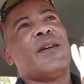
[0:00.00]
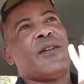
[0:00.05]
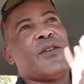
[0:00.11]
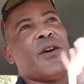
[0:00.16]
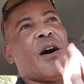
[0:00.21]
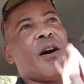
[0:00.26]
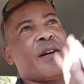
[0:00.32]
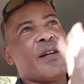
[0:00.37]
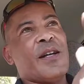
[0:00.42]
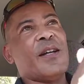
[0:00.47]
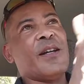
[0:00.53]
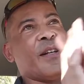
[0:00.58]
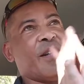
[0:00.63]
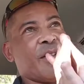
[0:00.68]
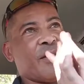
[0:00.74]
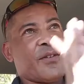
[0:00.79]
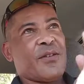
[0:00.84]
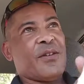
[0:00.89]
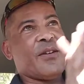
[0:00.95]
Talking
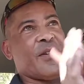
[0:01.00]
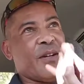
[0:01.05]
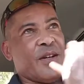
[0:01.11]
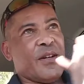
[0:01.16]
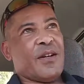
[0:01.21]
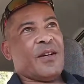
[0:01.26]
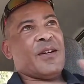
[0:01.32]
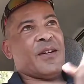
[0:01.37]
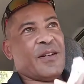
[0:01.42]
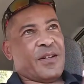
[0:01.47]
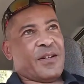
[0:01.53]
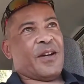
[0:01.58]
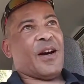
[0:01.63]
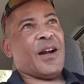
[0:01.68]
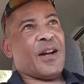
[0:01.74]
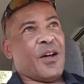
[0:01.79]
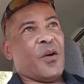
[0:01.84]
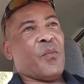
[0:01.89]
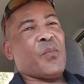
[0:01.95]
is
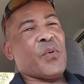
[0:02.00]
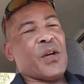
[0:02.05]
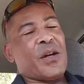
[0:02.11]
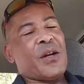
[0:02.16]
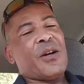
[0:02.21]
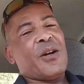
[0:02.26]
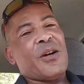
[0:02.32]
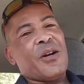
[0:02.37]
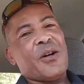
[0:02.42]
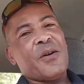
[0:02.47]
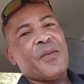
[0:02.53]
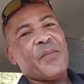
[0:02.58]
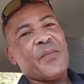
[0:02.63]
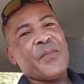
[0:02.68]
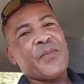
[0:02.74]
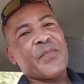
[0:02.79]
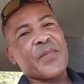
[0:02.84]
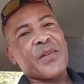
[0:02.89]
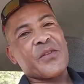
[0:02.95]
not helping.
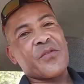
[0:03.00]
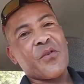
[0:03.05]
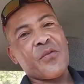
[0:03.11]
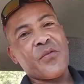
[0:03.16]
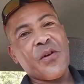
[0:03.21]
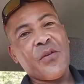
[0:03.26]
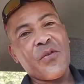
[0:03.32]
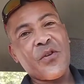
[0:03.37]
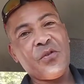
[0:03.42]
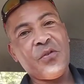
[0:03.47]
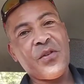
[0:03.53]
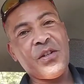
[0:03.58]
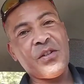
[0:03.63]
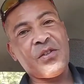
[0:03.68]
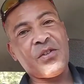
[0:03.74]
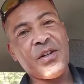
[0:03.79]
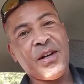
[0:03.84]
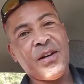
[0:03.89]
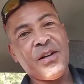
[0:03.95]
So if you ever do
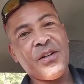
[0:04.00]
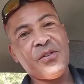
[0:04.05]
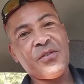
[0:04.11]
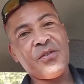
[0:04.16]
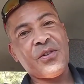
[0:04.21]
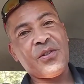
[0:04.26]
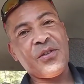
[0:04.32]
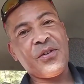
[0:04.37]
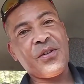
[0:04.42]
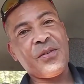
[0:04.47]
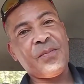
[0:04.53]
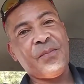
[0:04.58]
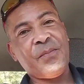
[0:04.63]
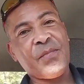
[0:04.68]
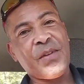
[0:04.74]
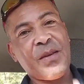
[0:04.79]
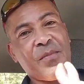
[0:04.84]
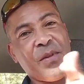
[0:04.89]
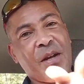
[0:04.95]
this challenge,
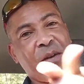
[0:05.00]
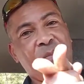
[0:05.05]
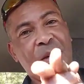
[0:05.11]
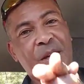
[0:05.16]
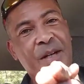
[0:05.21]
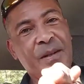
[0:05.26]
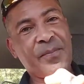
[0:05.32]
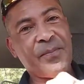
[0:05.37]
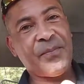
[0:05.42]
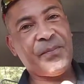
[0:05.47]
keep that in mind.